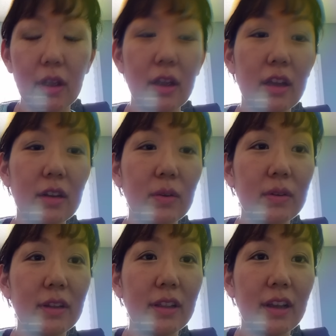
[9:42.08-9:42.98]
And
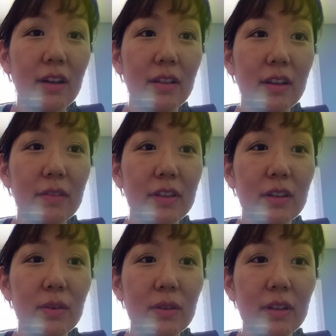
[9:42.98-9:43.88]
only allow love and
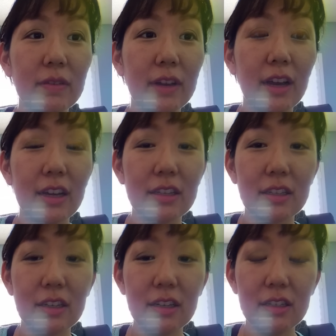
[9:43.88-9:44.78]
only of the highest
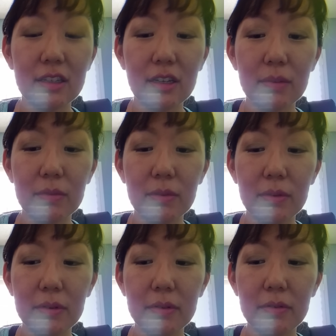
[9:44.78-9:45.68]
good to come
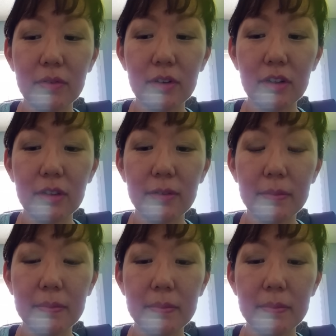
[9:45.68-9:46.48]
through for you.